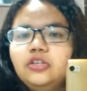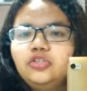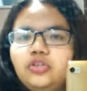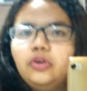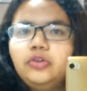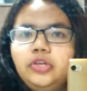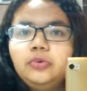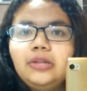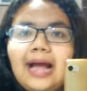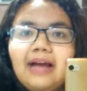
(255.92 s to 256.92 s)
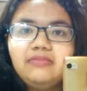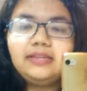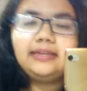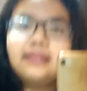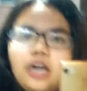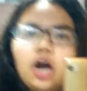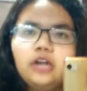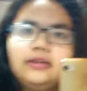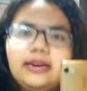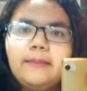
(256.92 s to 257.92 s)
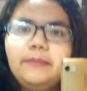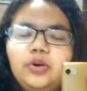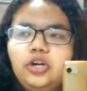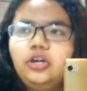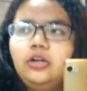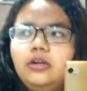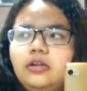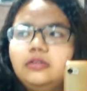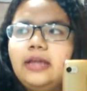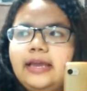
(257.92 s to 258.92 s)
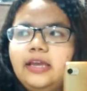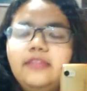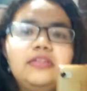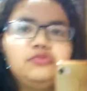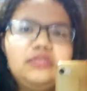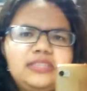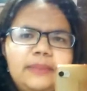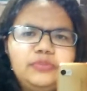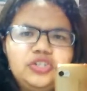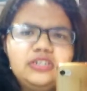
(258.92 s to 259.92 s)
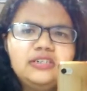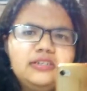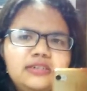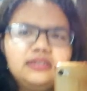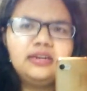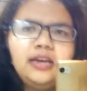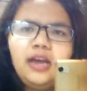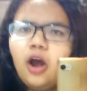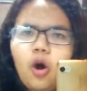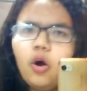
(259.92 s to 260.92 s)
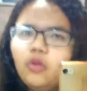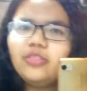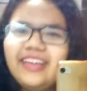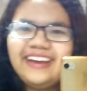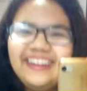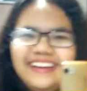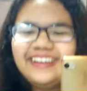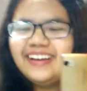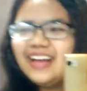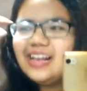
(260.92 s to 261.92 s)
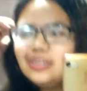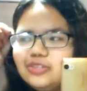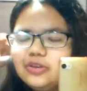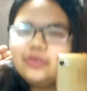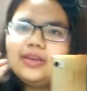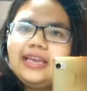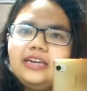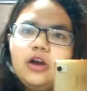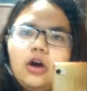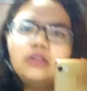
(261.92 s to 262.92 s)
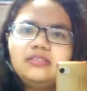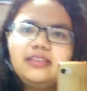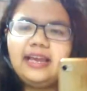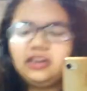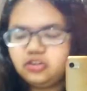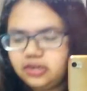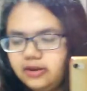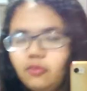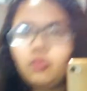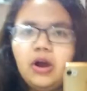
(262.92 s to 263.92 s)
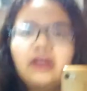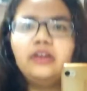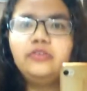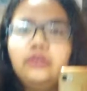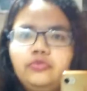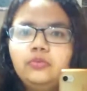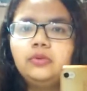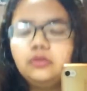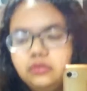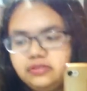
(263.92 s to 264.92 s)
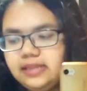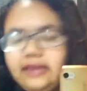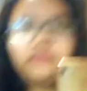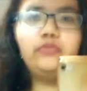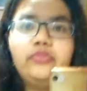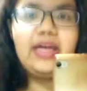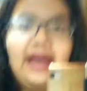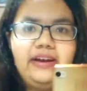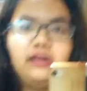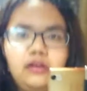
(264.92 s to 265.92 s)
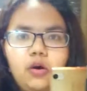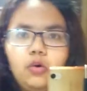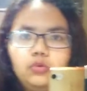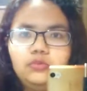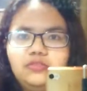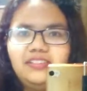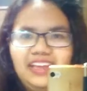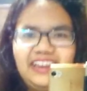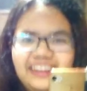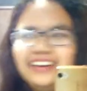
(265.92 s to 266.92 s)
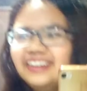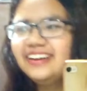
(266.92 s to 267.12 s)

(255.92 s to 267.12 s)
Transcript: So you will have like the cot number like in the reception hall there. So it costs actually 100 rubles like for that whole thing.